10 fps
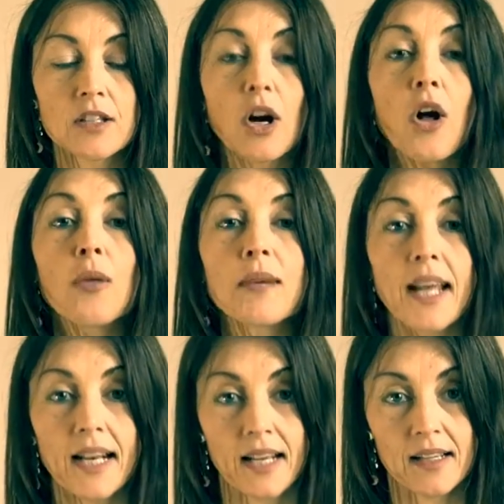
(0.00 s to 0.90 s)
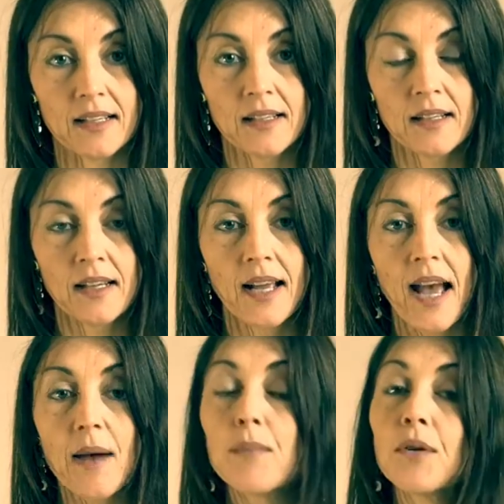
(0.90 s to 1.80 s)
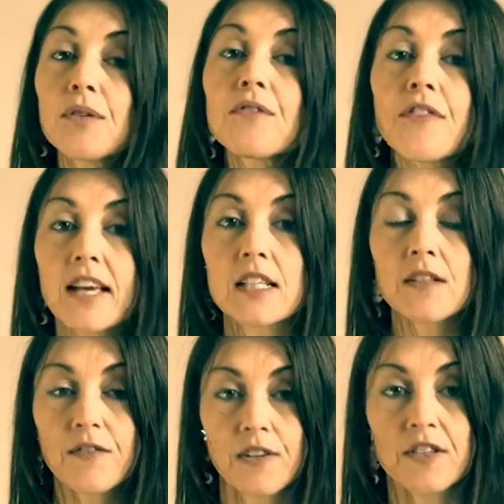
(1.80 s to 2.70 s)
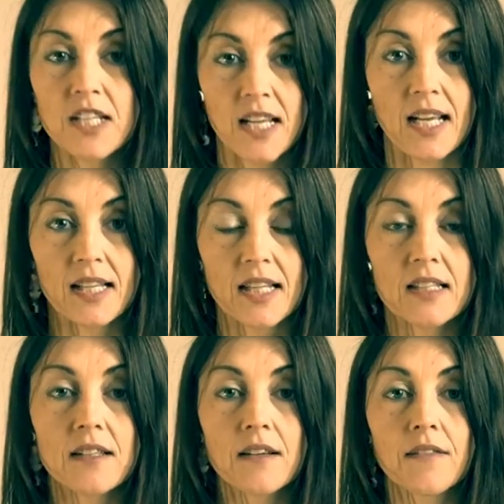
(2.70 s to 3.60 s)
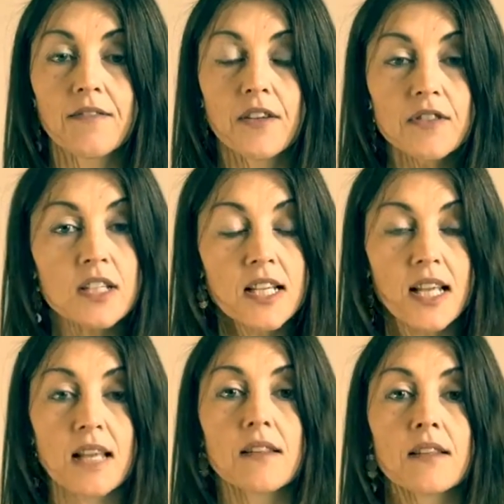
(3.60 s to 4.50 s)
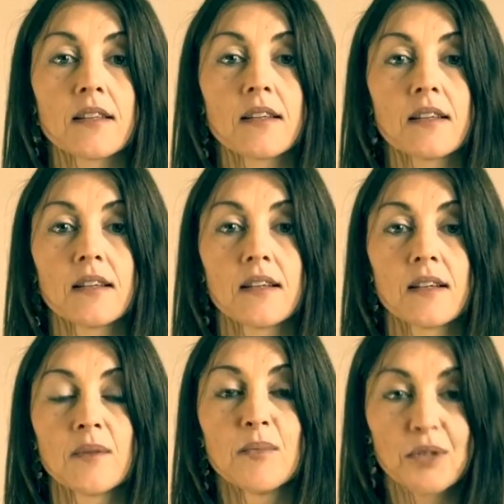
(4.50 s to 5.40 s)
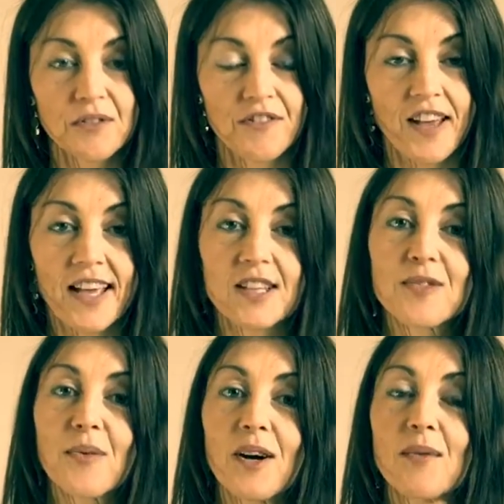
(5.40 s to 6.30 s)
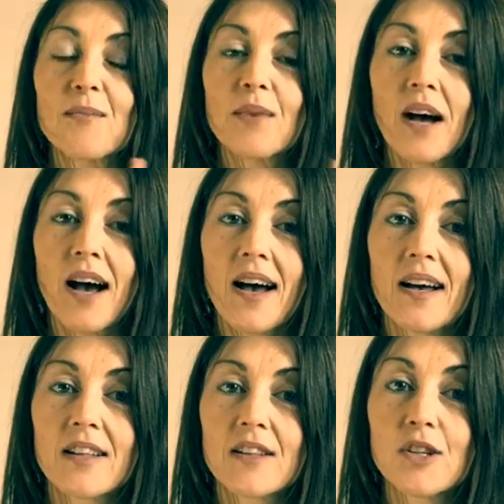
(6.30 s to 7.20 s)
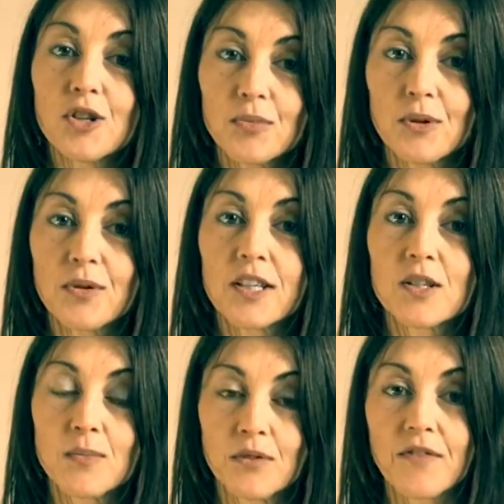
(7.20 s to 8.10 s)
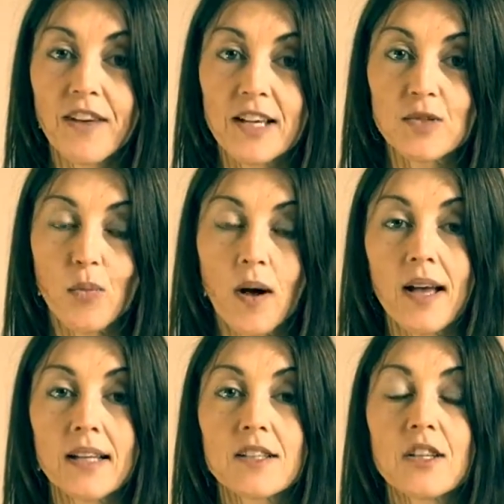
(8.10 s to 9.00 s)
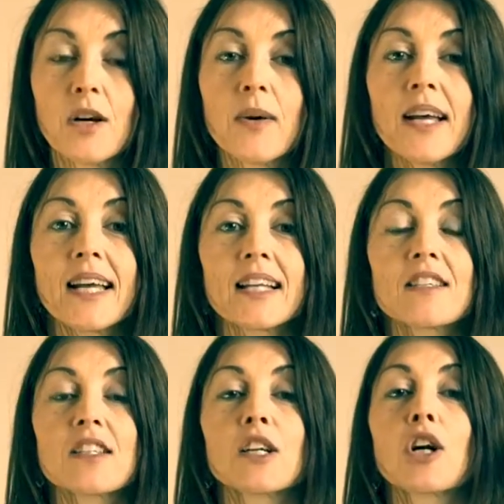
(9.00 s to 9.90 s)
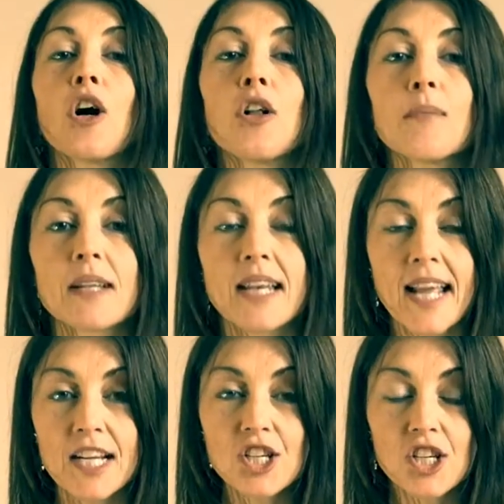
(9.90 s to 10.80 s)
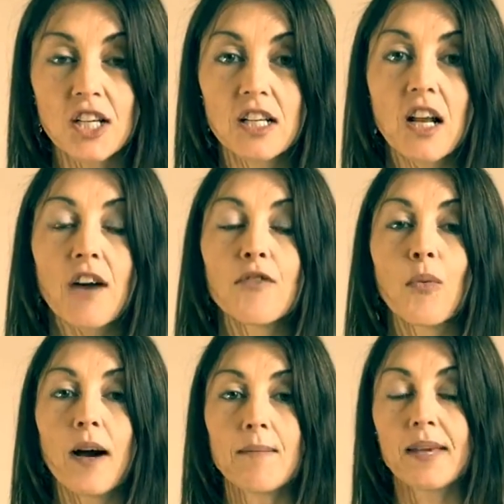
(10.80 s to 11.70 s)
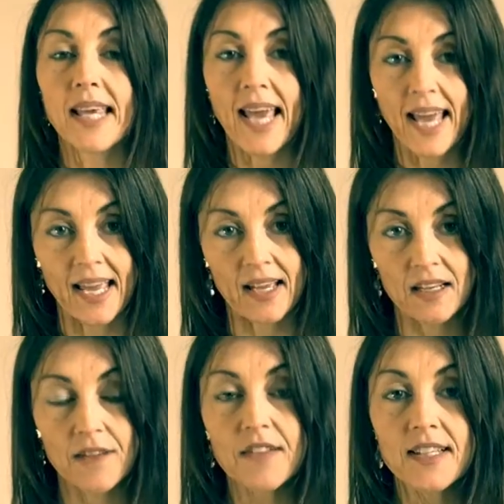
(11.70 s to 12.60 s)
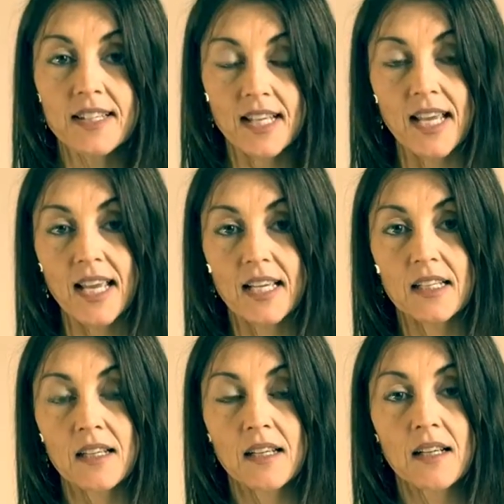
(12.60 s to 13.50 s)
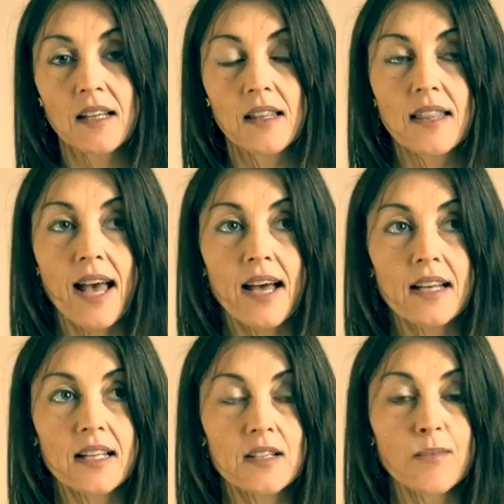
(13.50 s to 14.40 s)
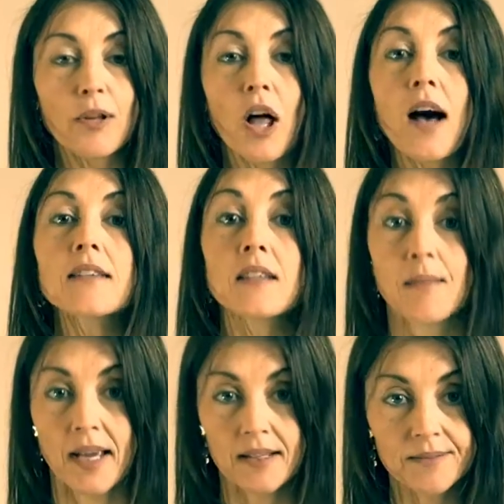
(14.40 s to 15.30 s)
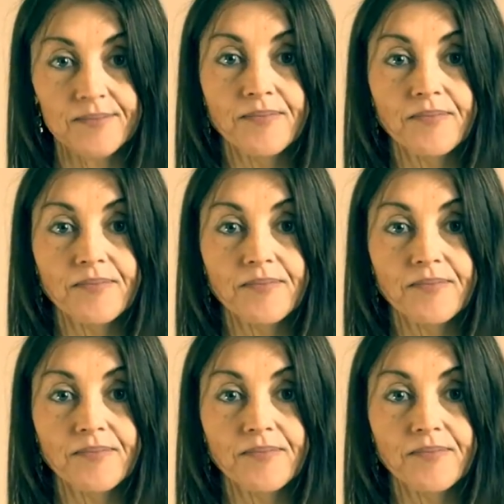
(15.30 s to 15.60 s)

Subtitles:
culminating at moon phase 15. That's the 15th moon phase, where the new moon is moon phase 1. So it's the culmination of what began, of the seed that is blossoming